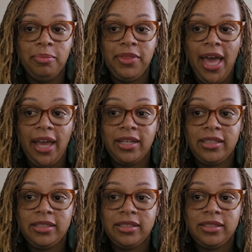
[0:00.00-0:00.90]
That
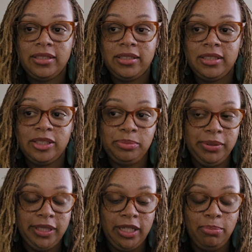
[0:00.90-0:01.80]
could
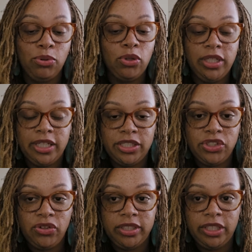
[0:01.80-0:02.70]
be a poorly
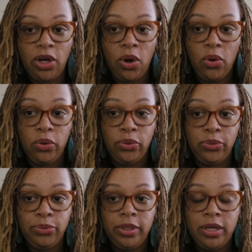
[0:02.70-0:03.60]
constructed home.